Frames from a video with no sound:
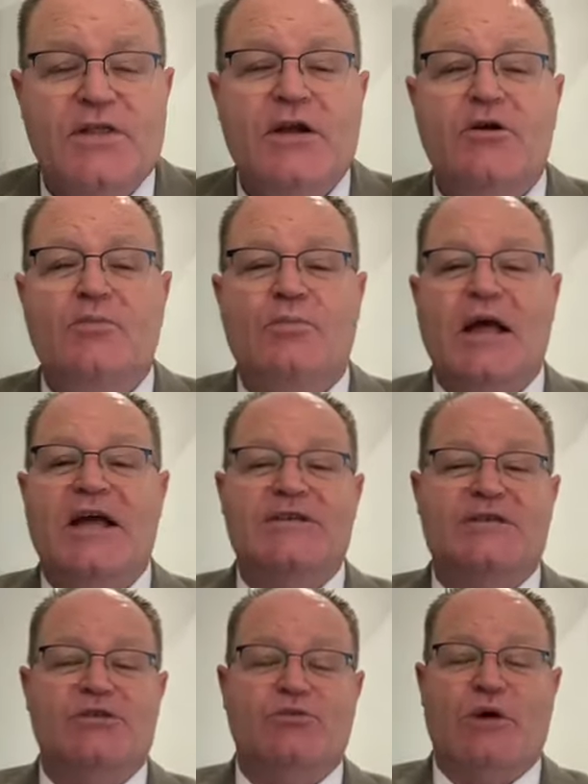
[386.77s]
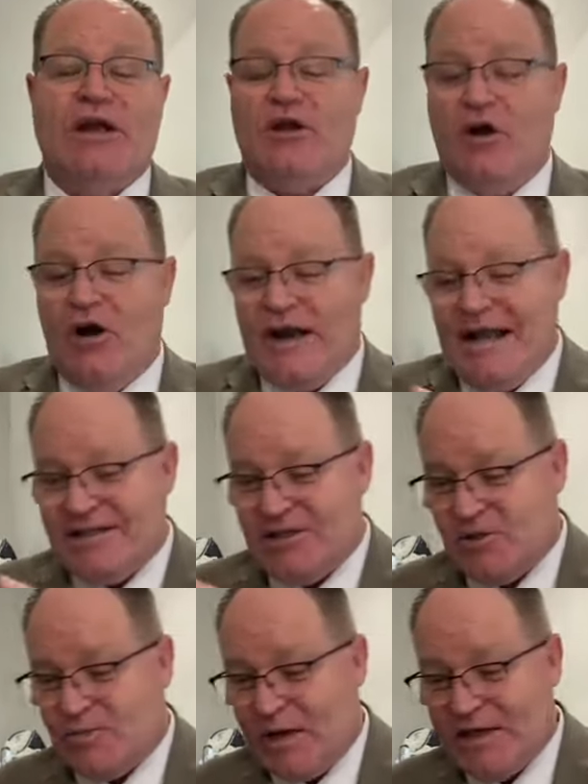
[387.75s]
So there are places where God
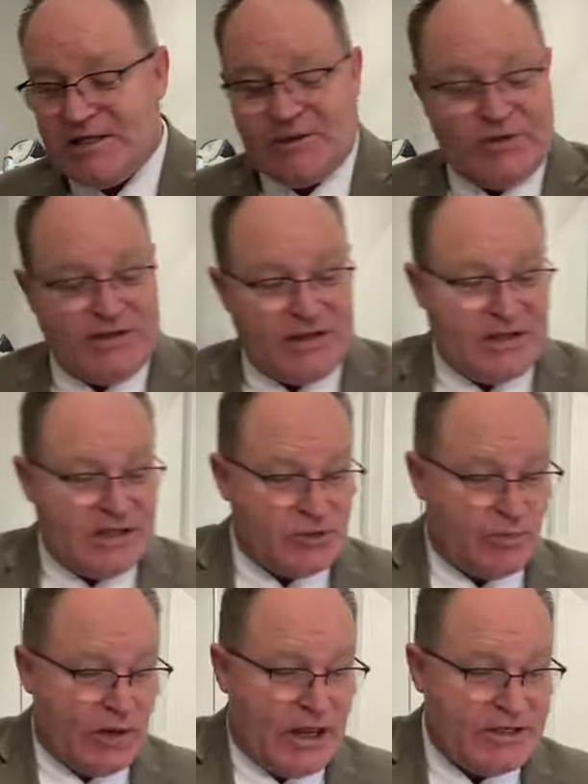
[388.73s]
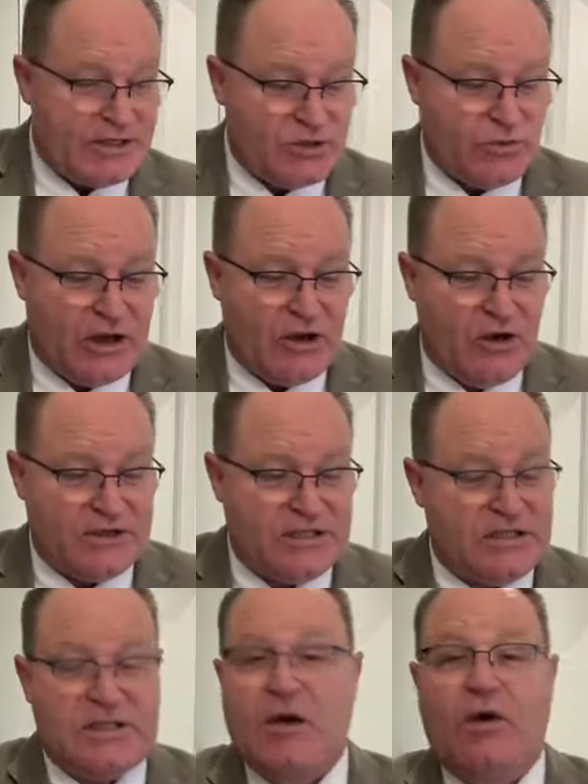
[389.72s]
has his blessing, but then there's places where God
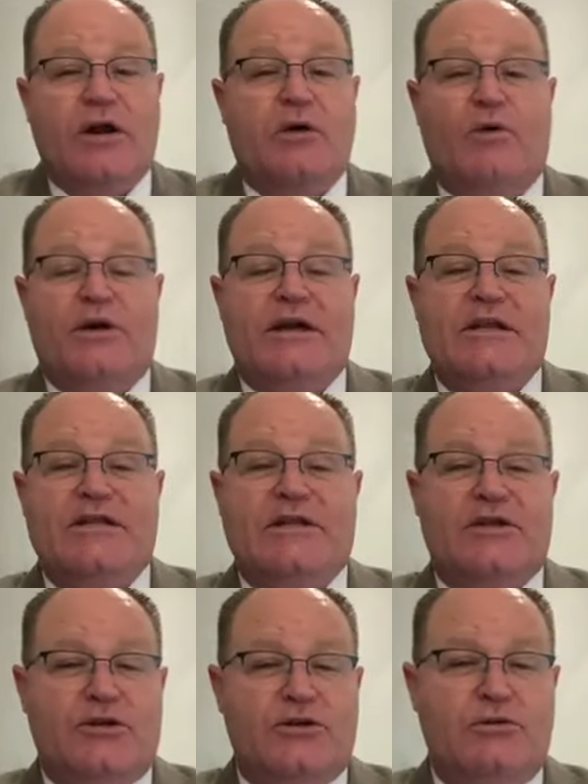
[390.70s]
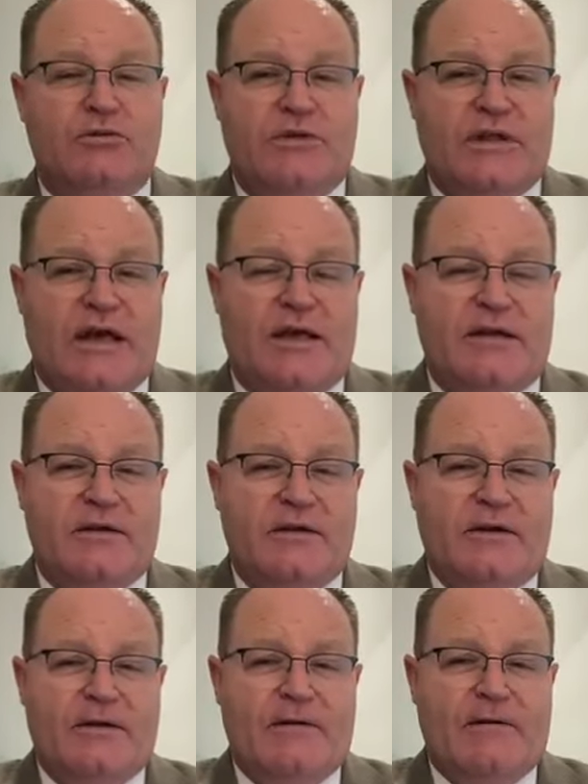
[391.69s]
says, no, I don't want anything to do with that.
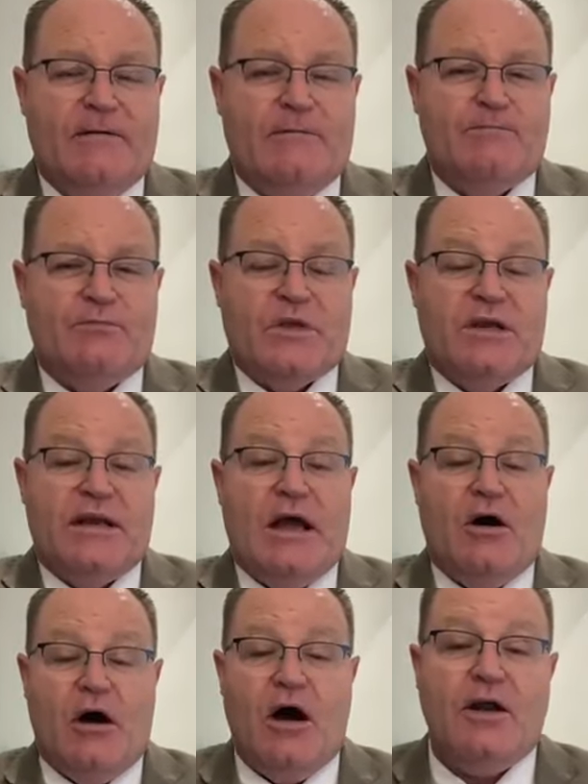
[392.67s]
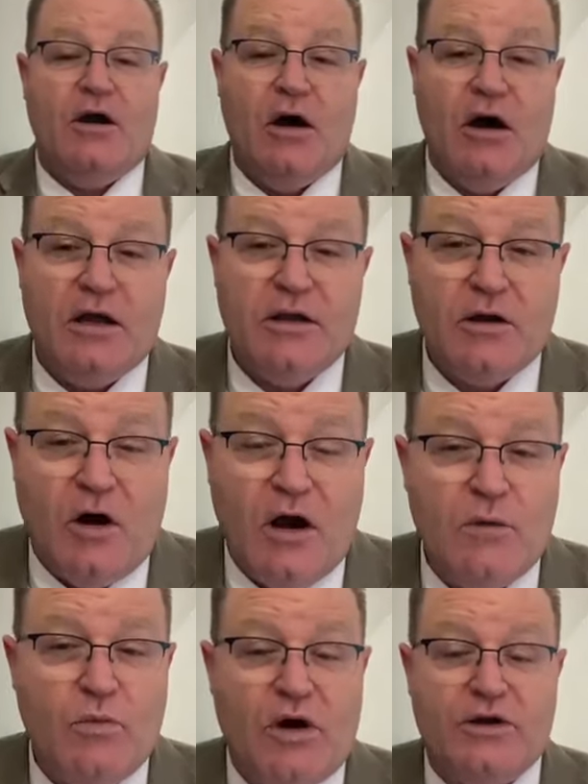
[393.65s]
Now,
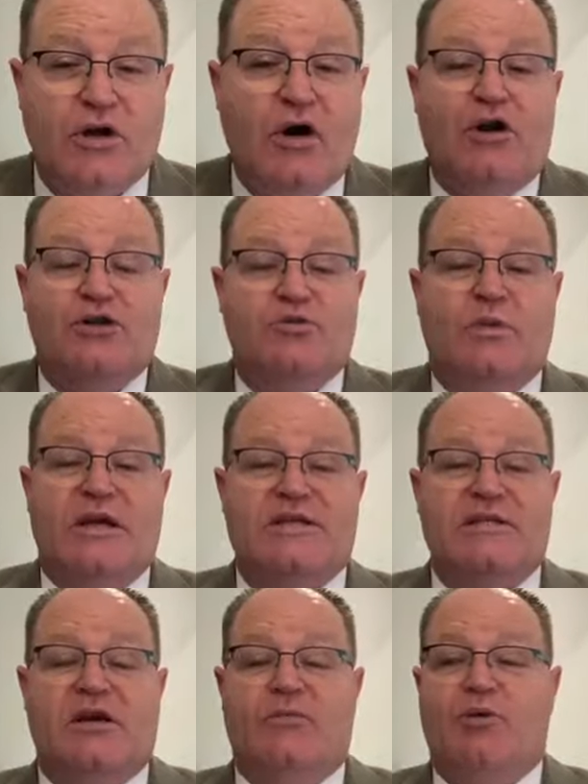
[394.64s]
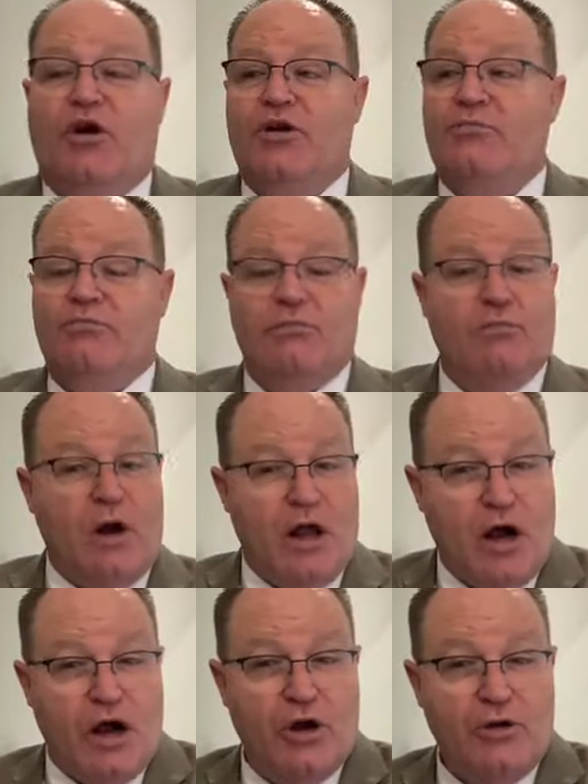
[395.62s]
I want God's blessing upon
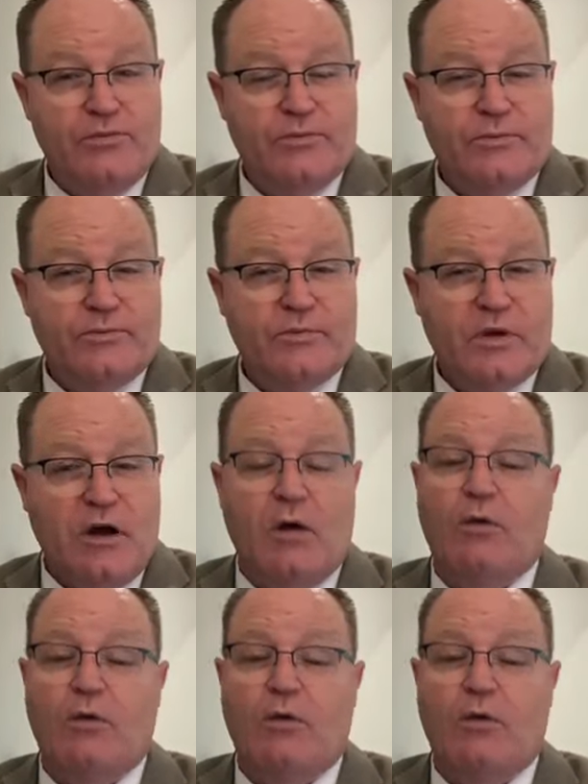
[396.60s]
my home.